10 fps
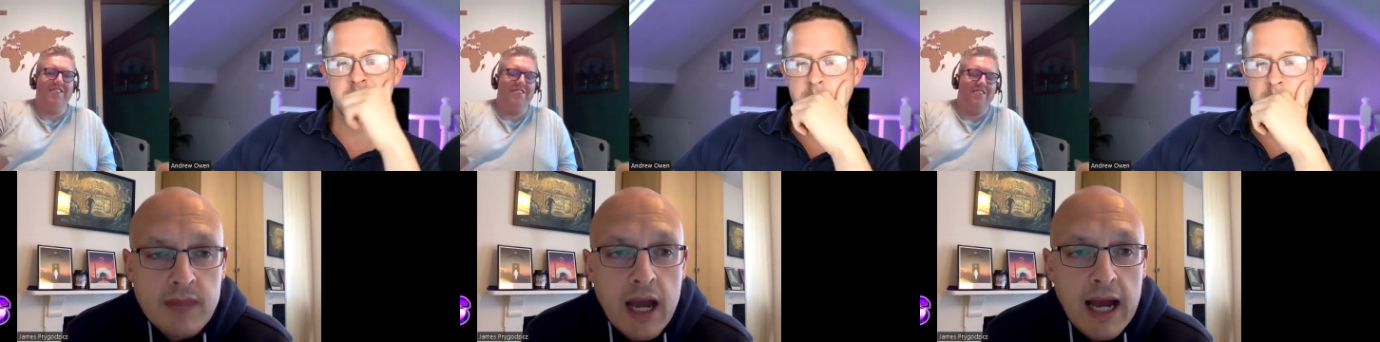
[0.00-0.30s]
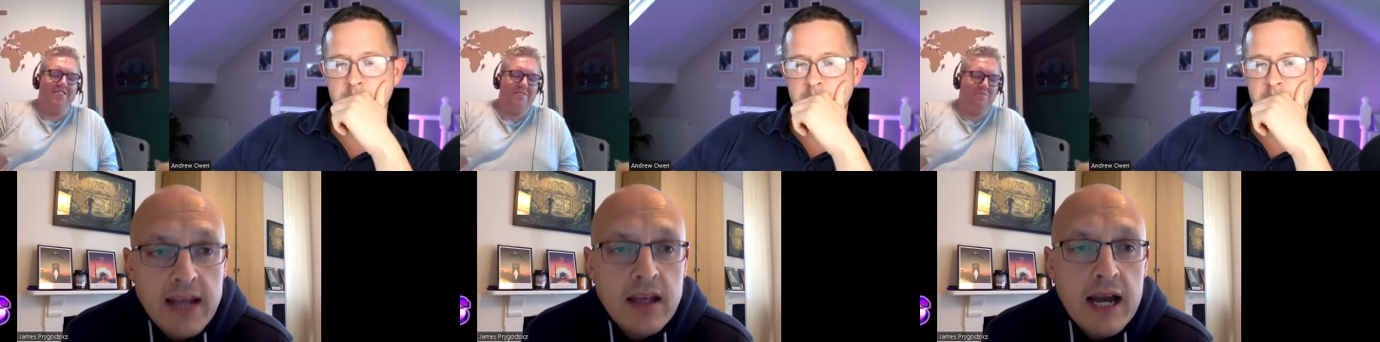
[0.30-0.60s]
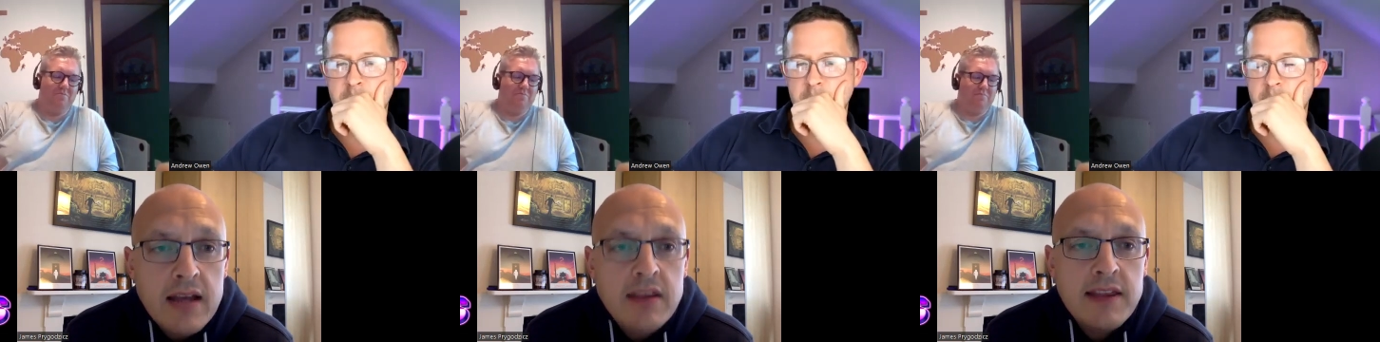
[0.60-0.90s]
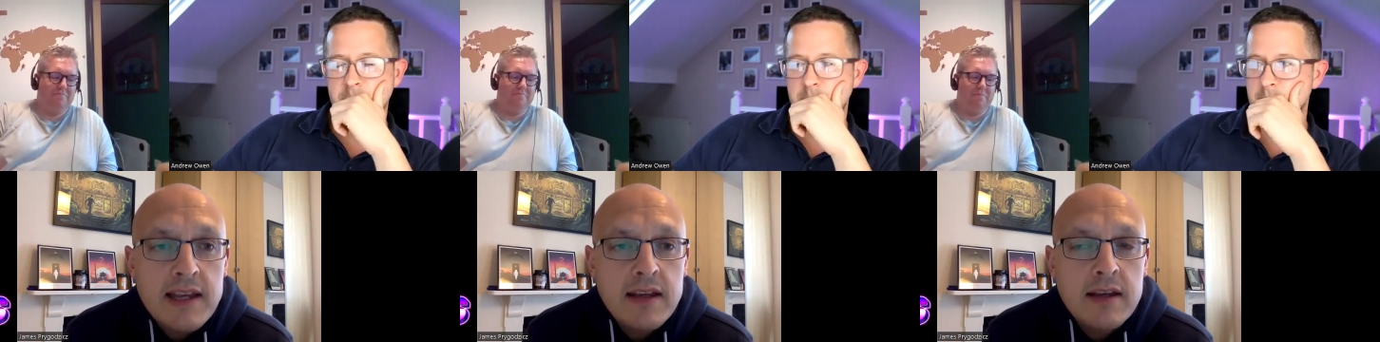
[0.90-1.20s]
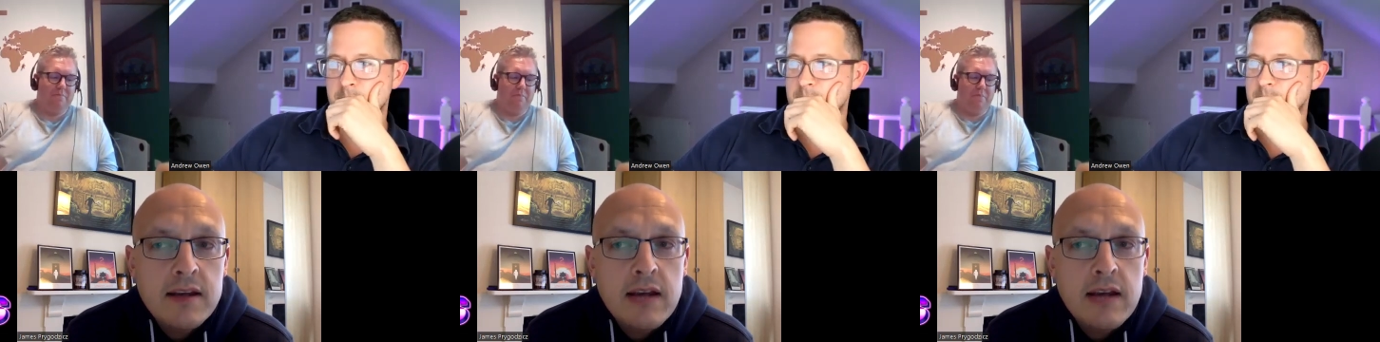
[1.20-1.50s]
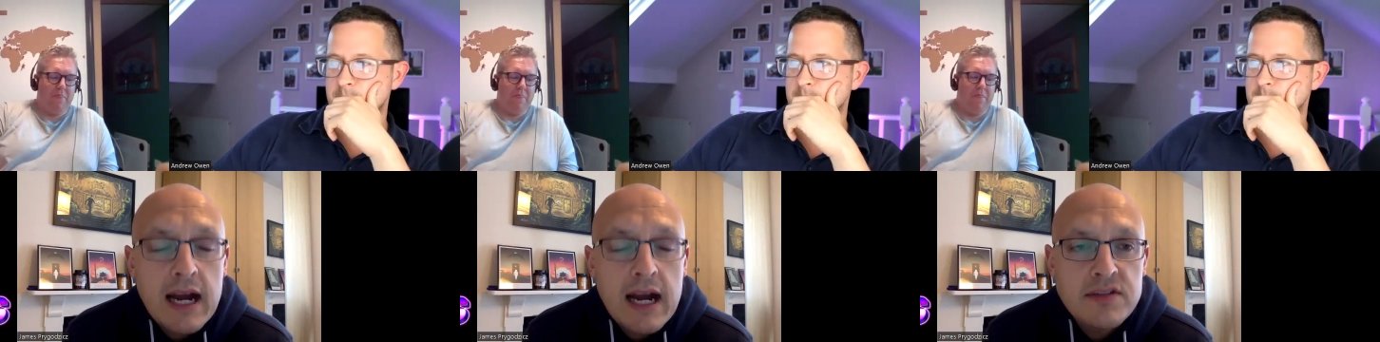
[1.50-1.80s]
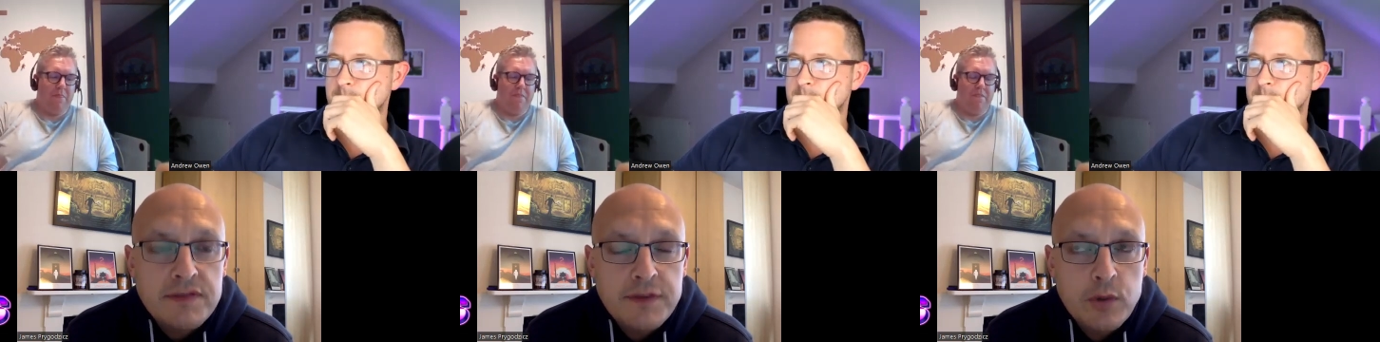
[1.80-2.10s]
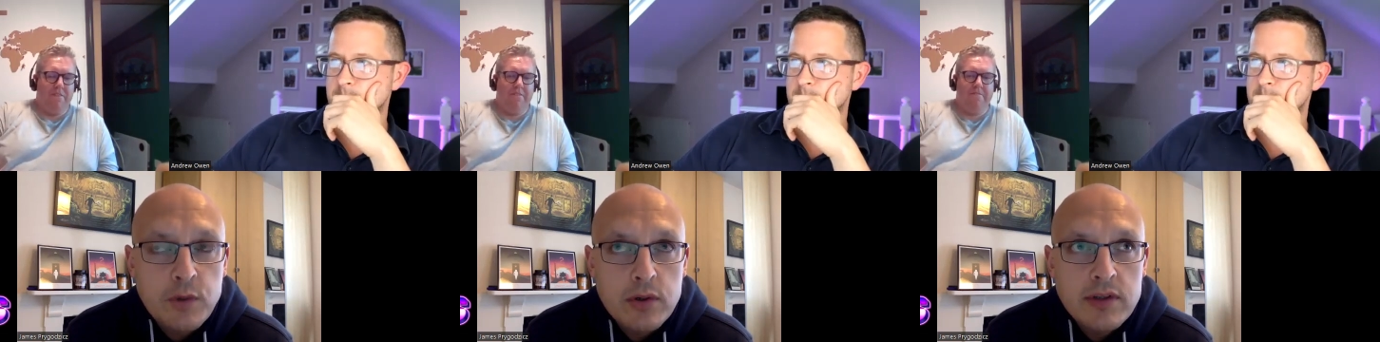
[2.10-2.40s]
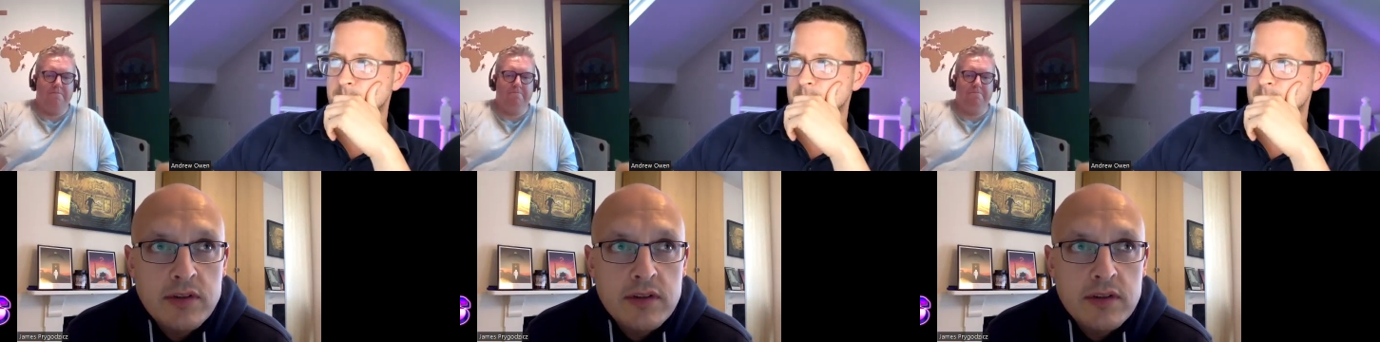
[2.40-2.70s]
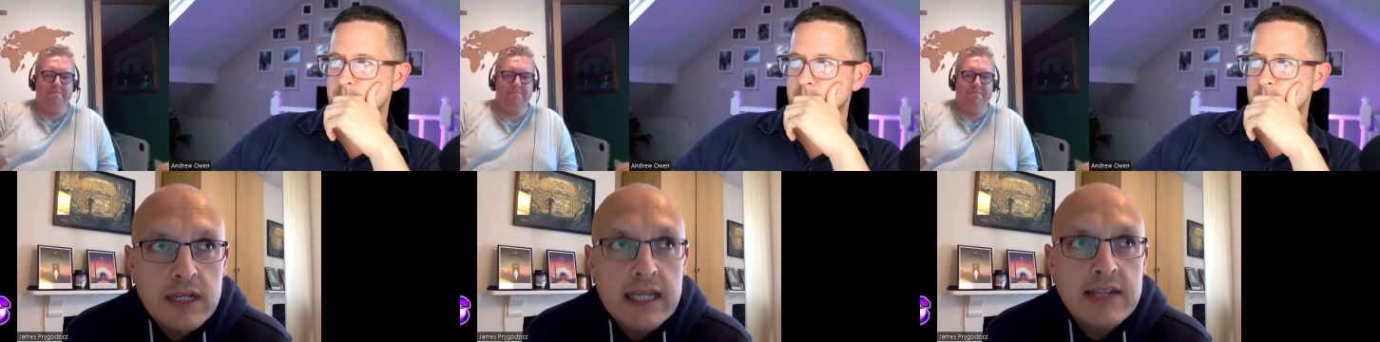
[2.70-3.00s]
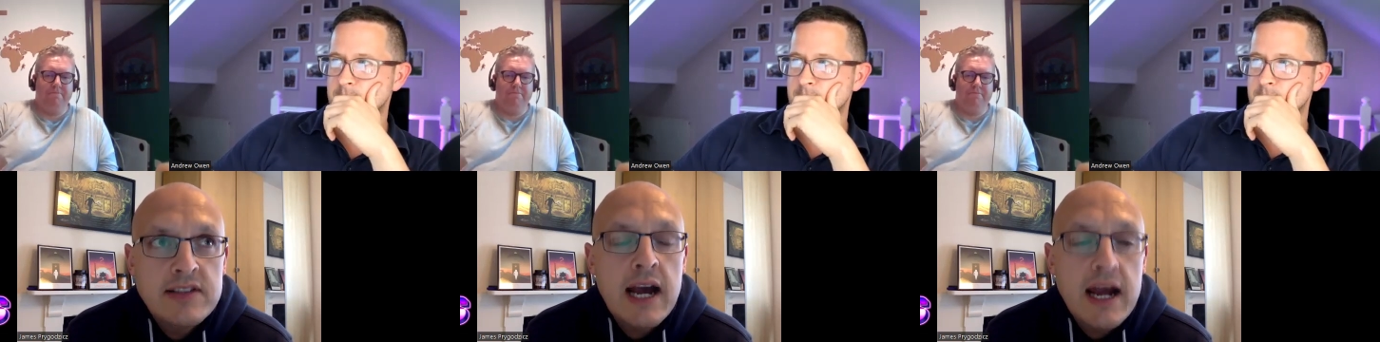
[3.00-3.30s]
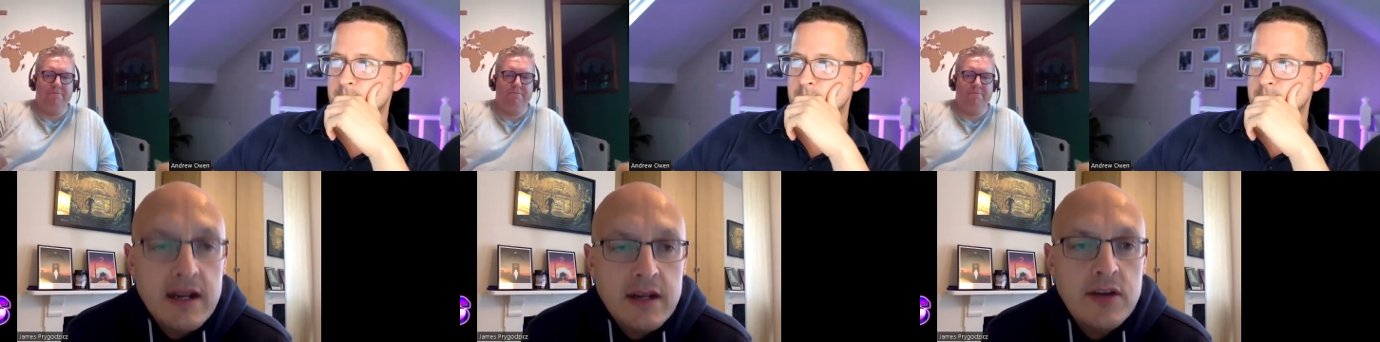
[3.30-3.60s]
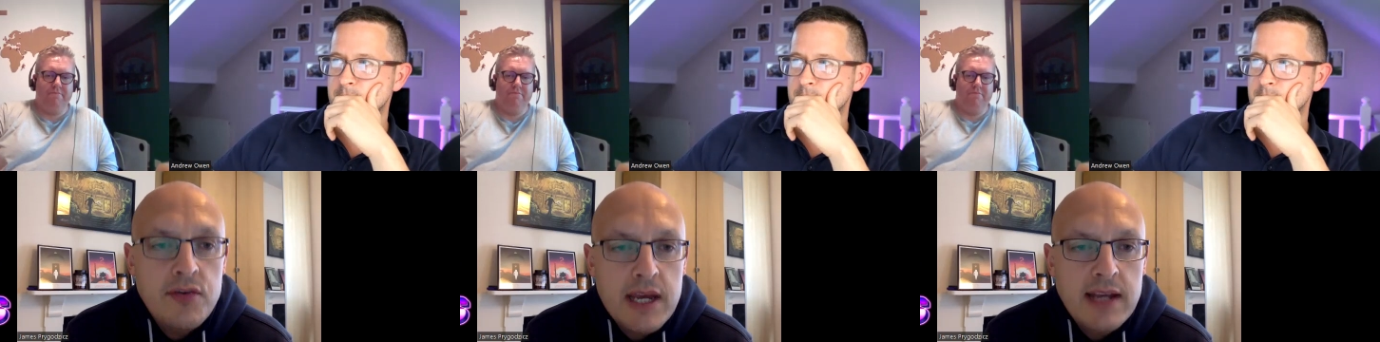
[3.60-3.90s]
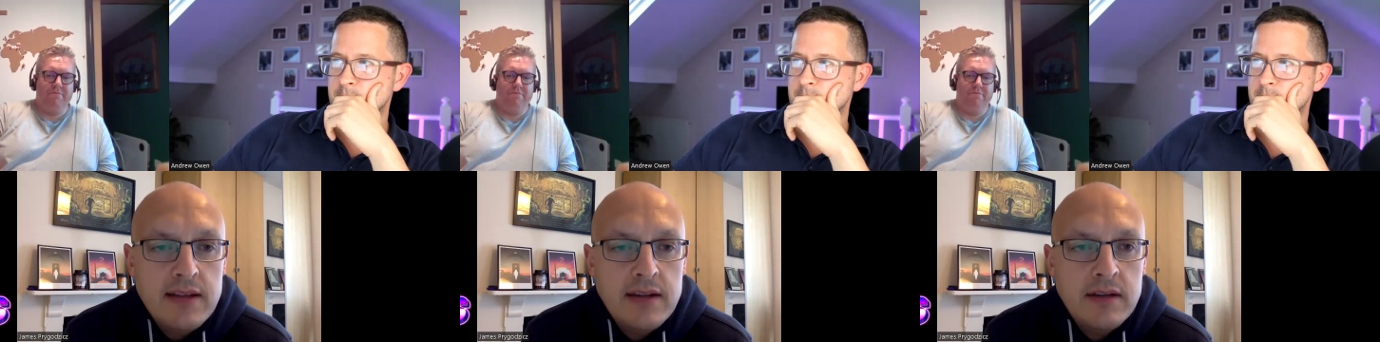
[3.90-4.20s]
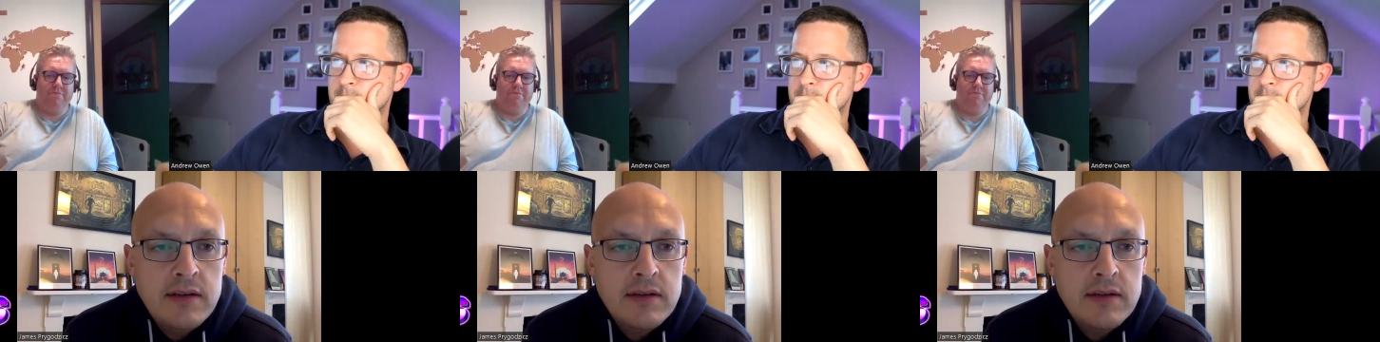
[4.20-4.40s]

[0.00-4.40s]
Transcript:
Speaker 1: I, I think Harrison Ford is underrated